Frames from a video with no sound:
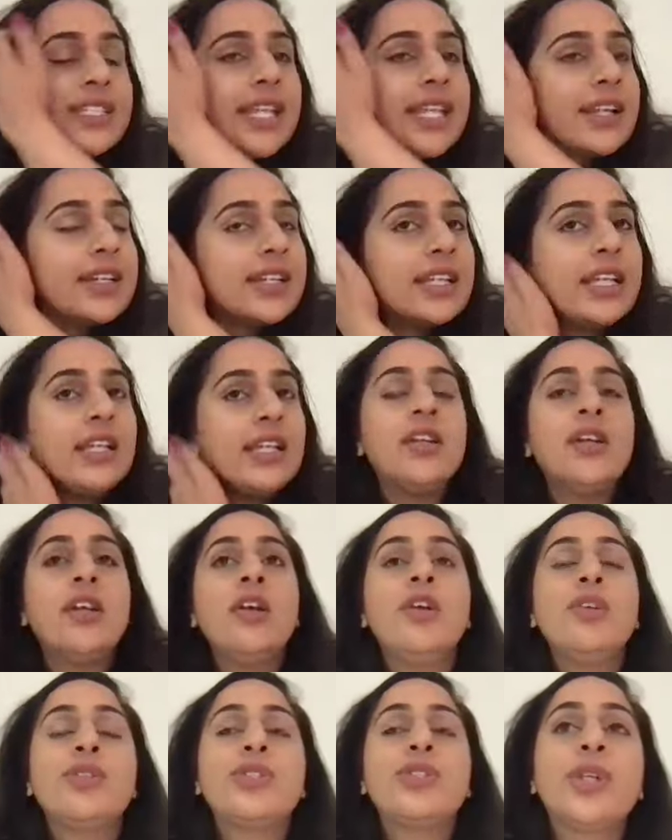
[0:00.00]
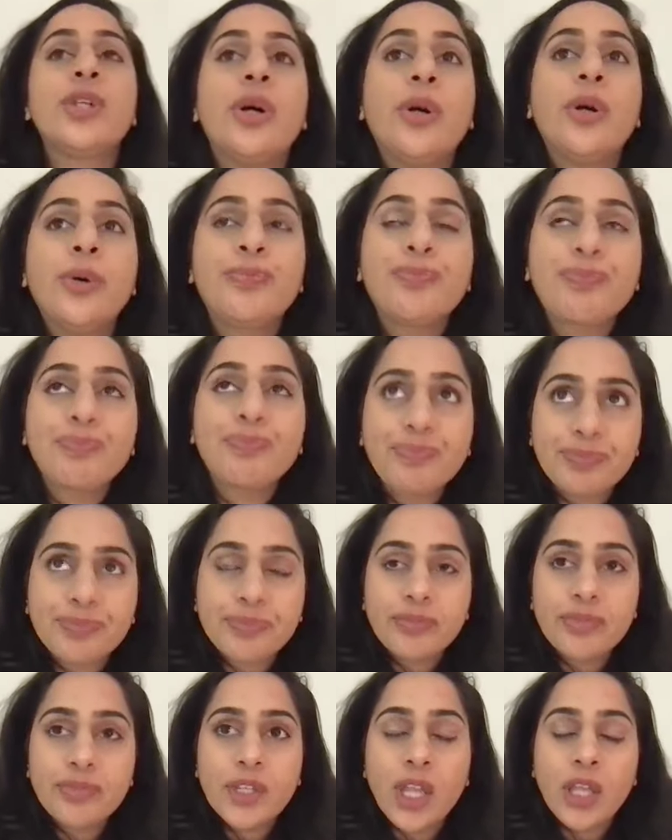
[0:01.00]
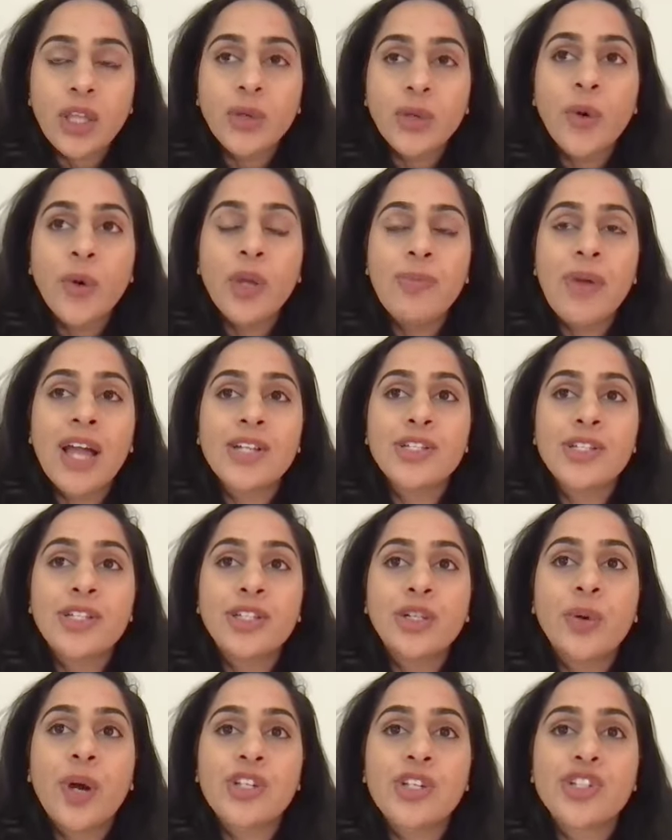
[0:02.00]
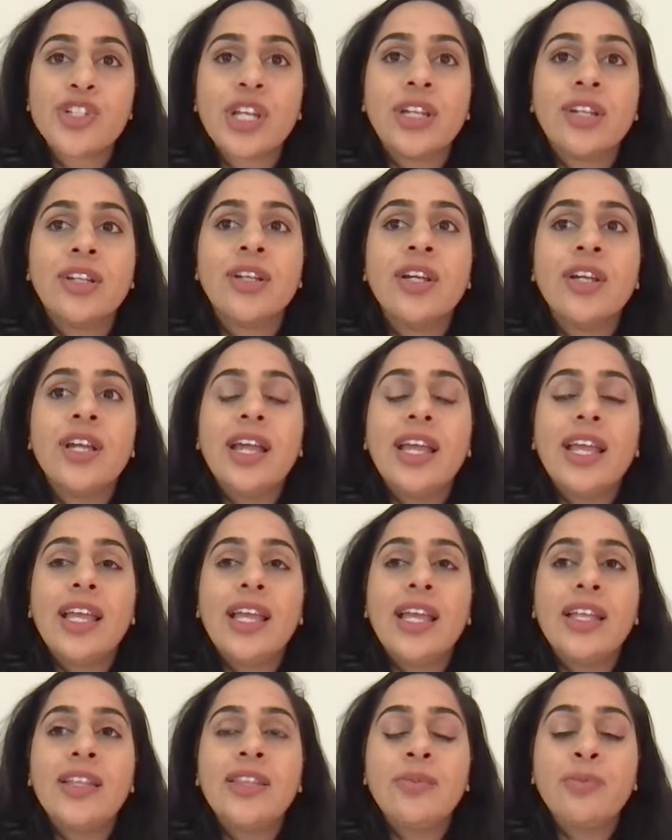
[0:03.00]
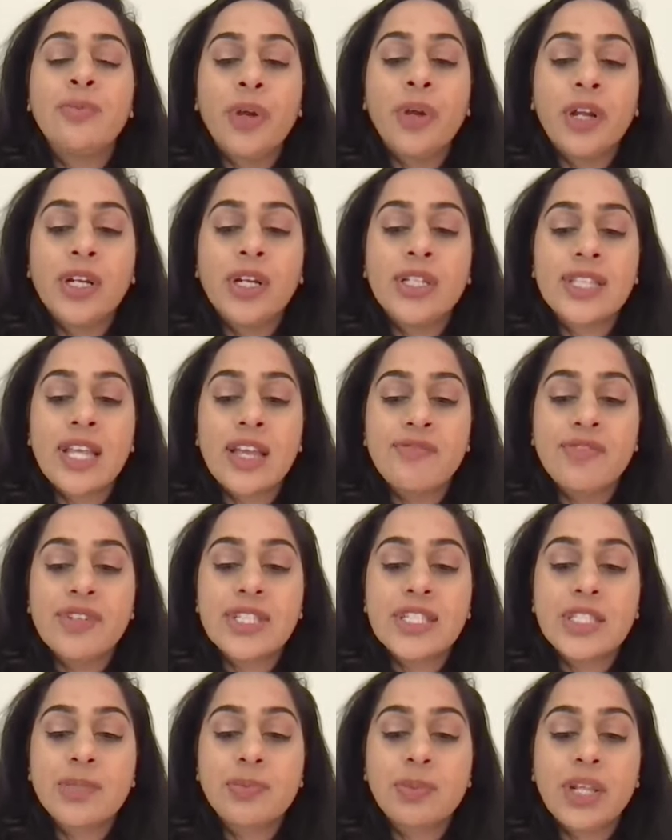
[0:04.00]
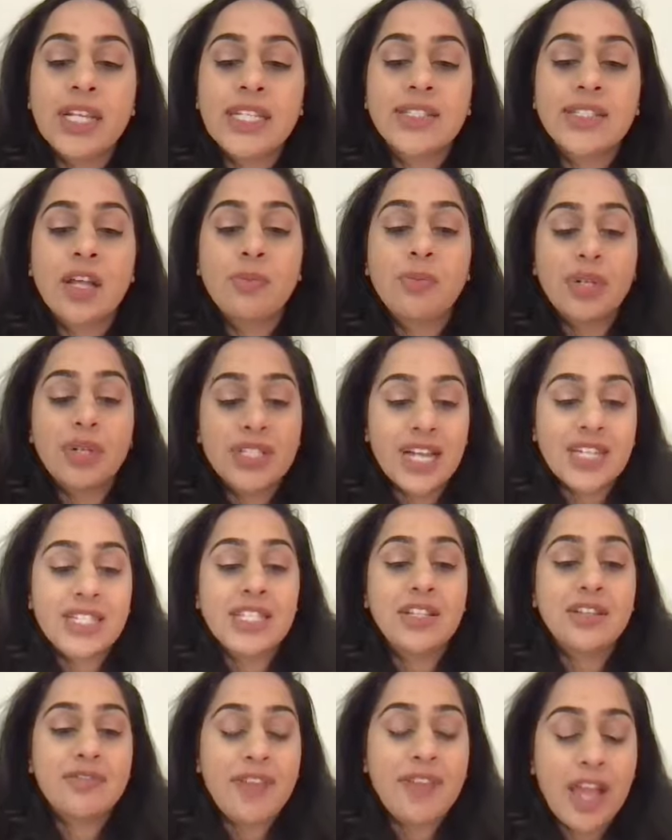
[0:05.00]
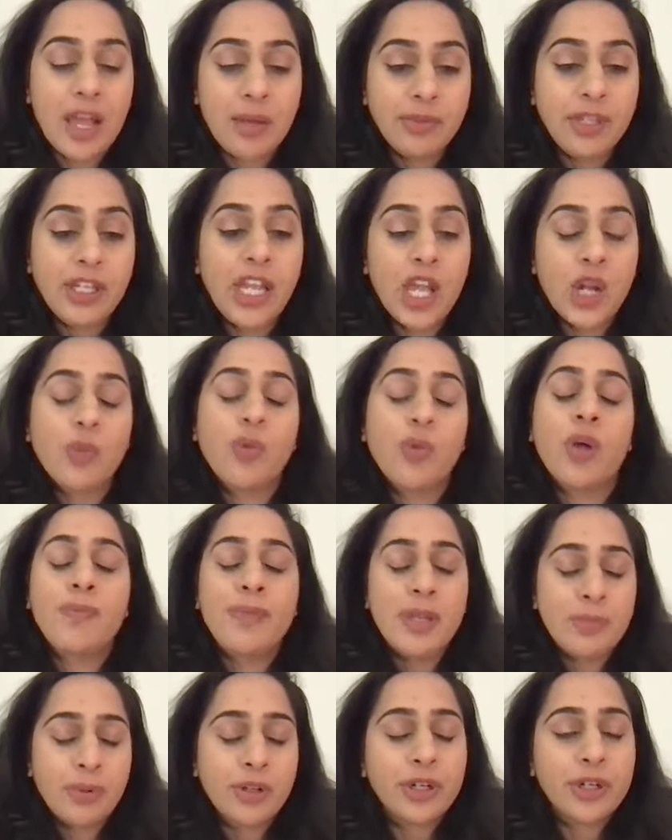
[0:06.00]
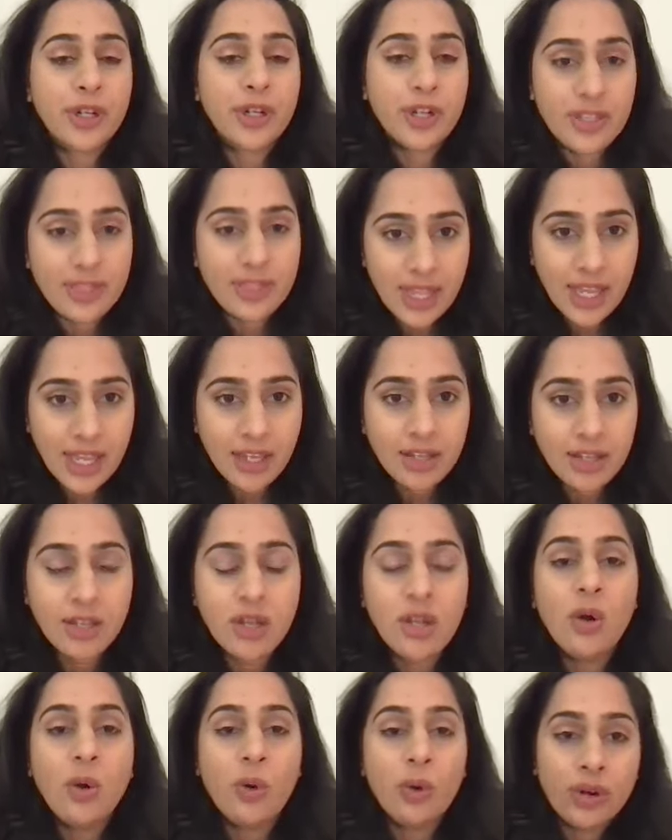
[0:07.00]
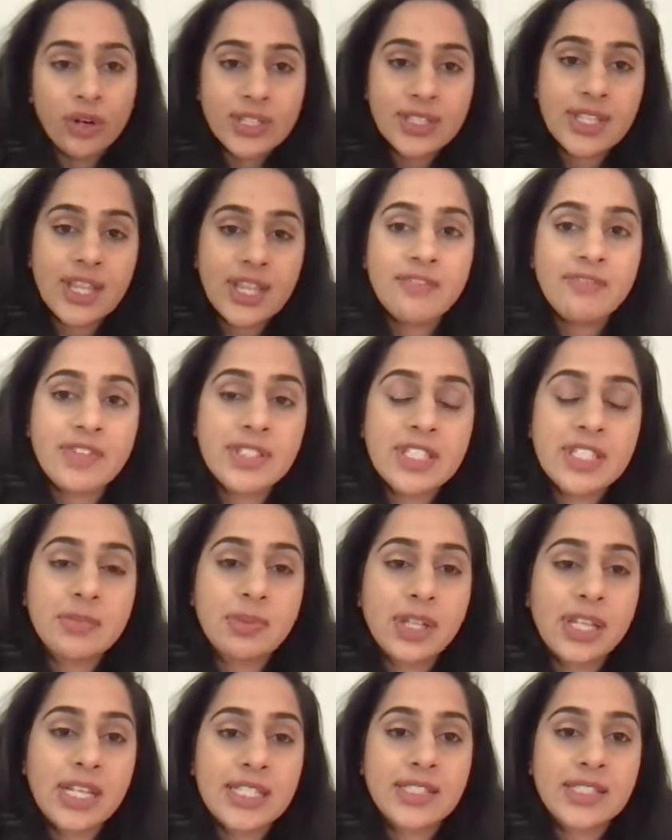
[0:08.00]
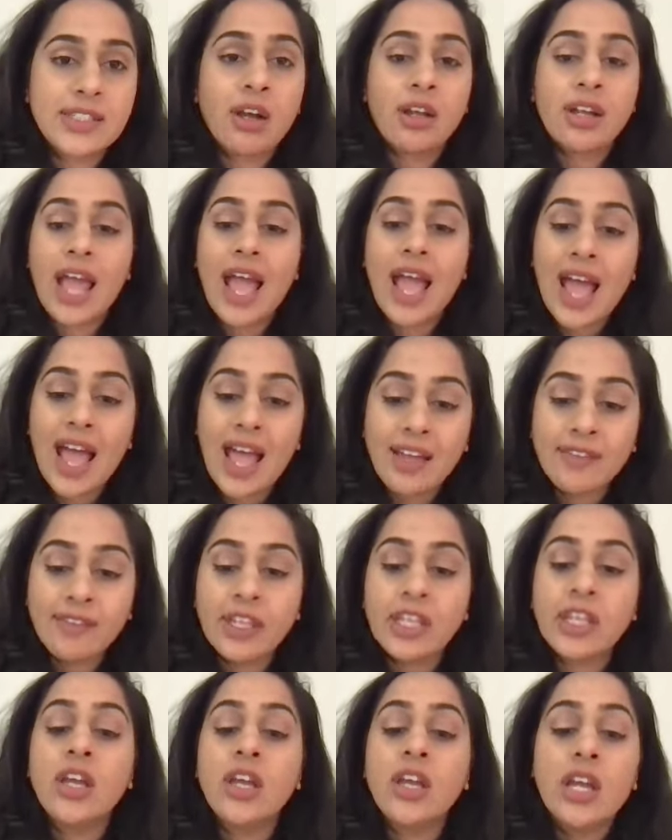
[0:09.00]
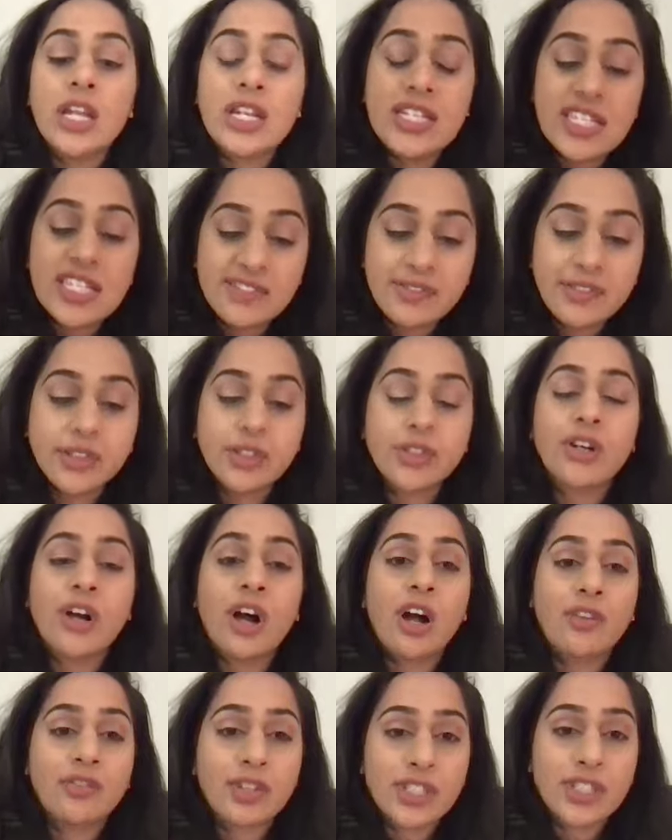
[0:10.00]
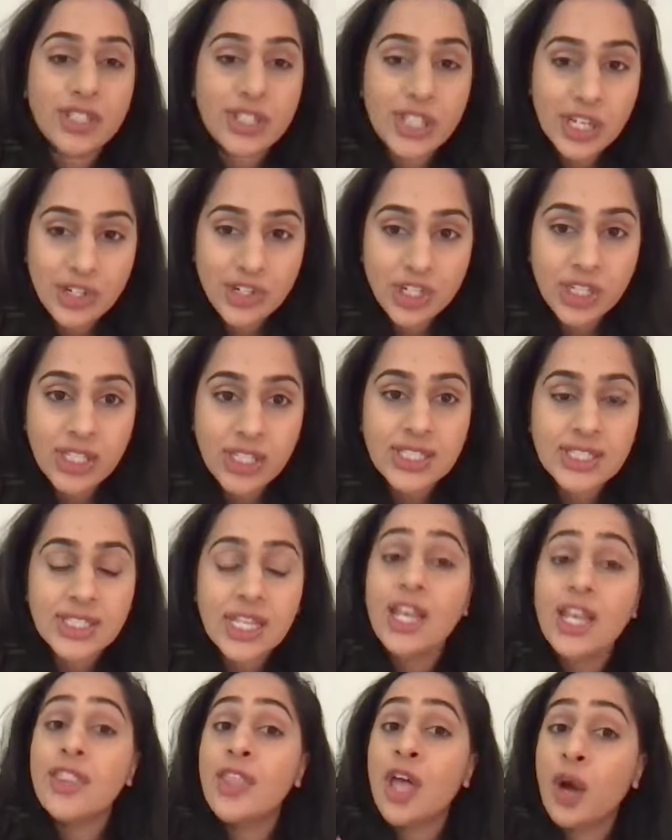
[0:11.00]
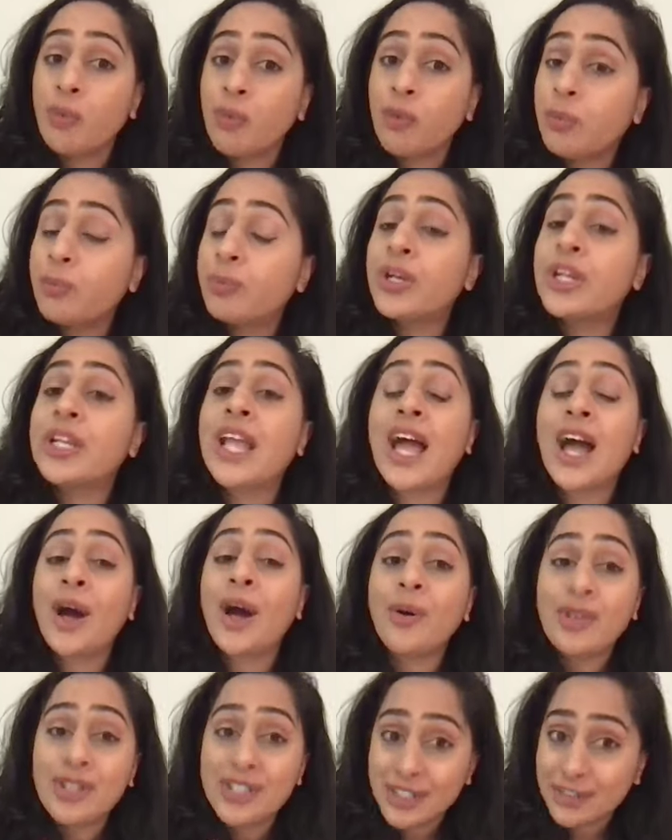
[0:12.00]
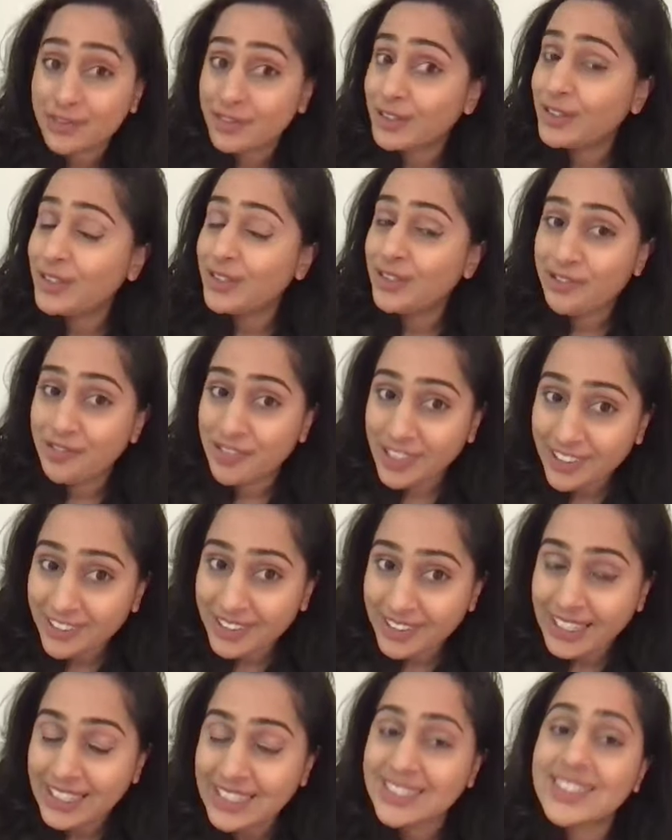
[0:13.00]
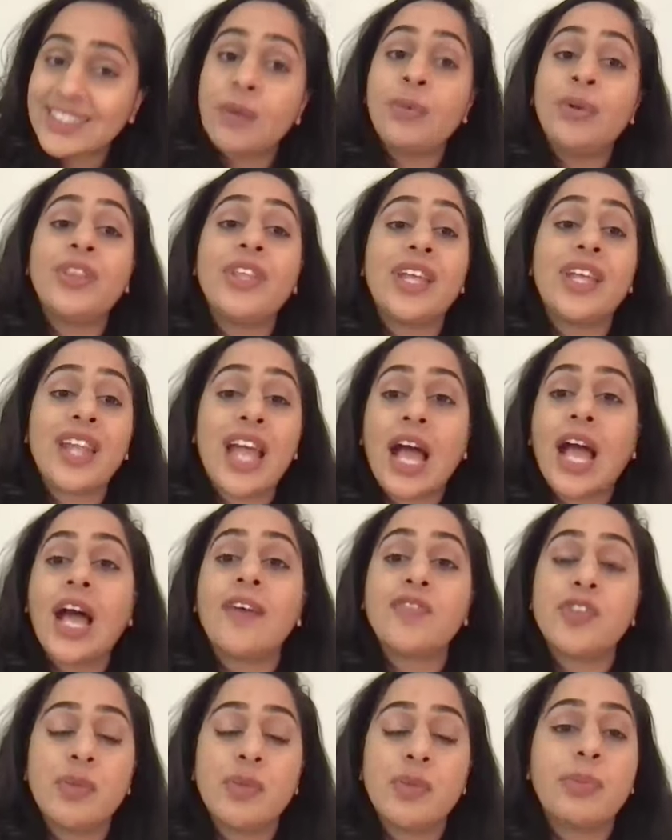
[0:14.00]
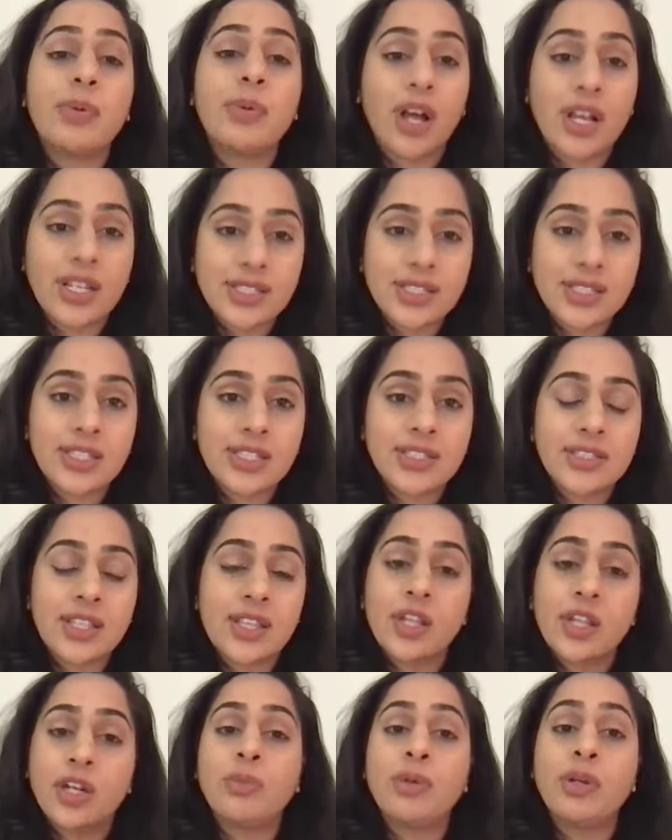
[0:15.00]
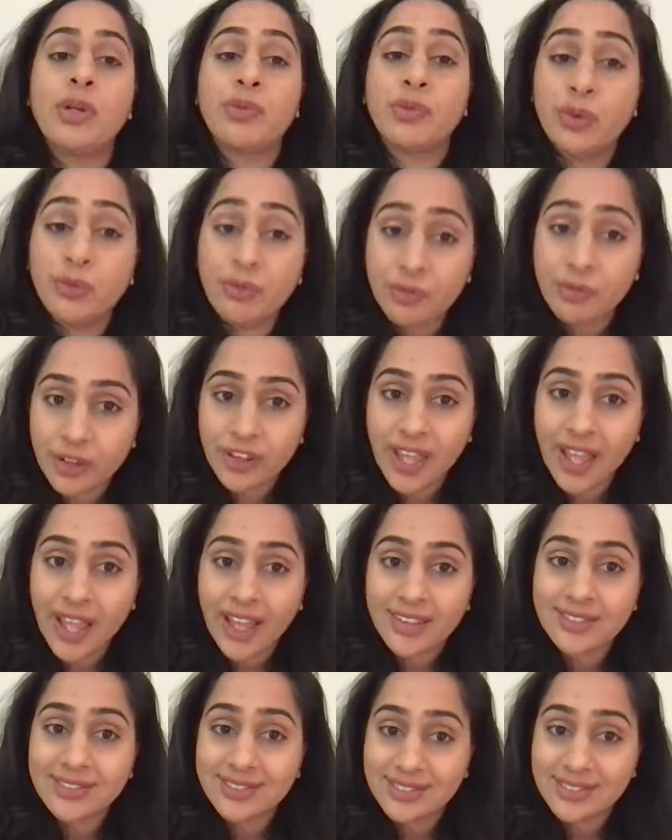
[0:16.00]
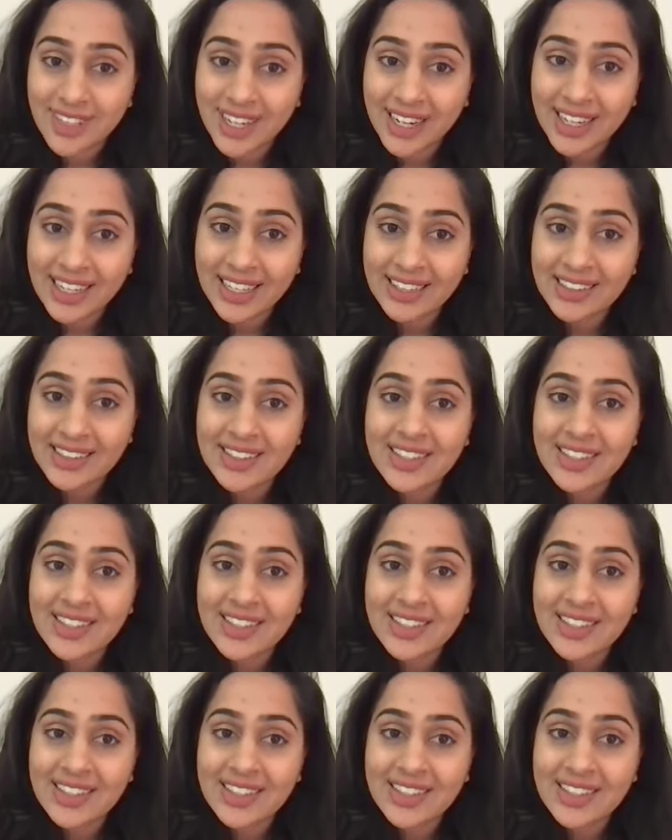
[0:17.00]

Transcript: identity. So going back to your question, where is the emphasis placed on protecting the family and what people are going to think or is the emphasis placed on having difficult conversations that will bring out difficult feelings that will then have to be processed and there will be room for that, right?